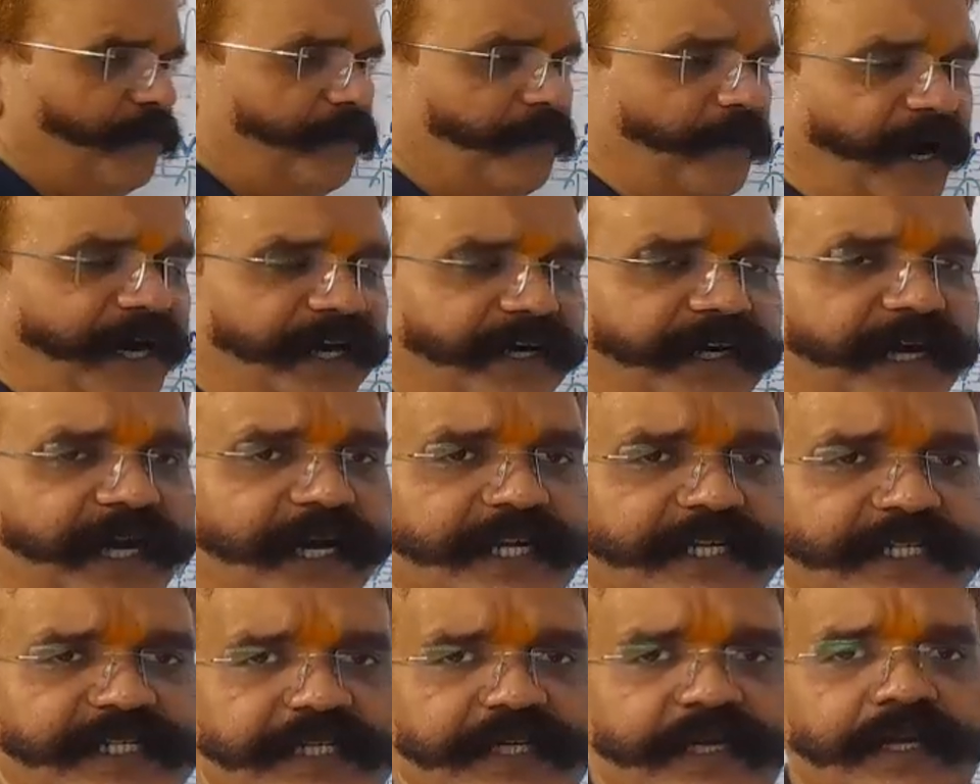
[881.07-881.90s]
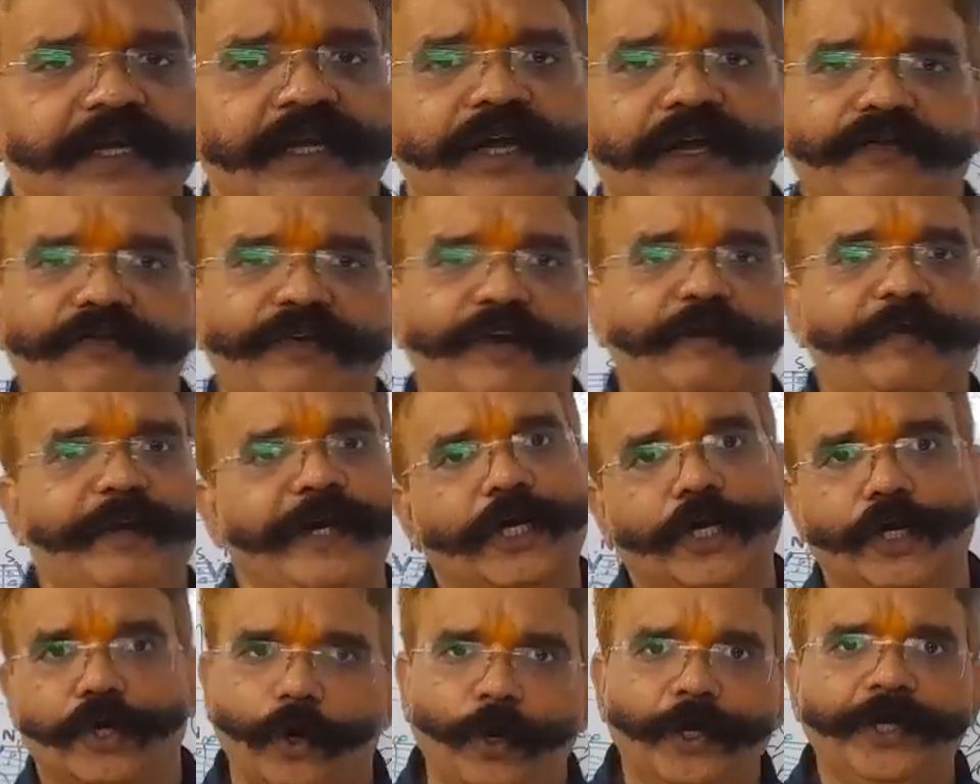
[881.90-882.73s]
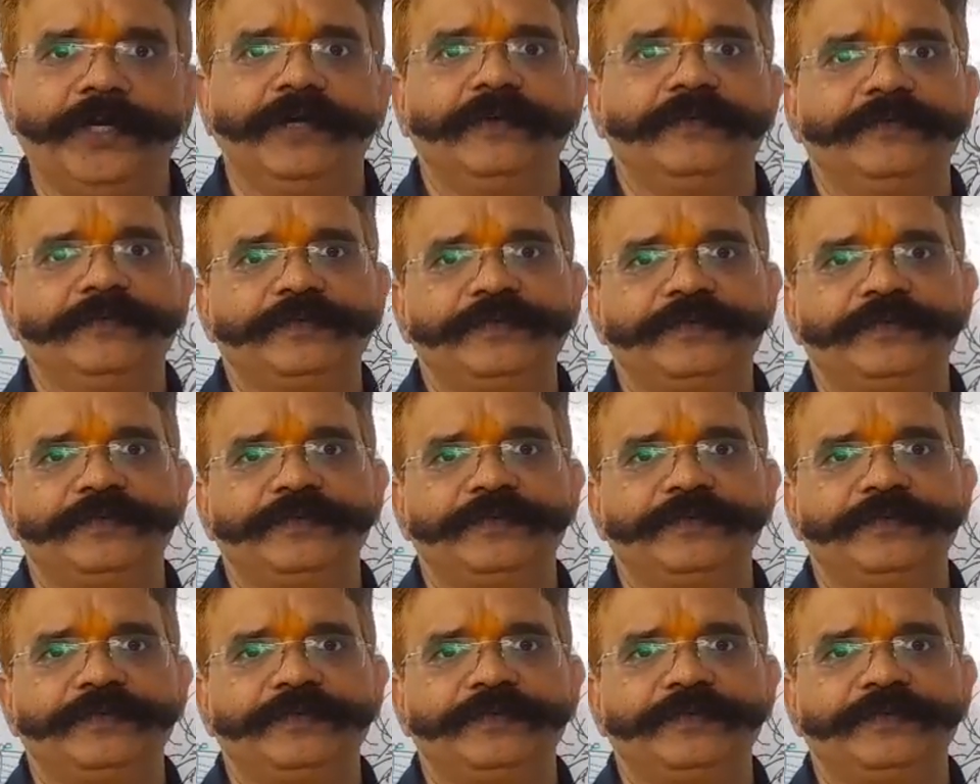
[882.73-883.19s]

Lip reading: particles will be glowing,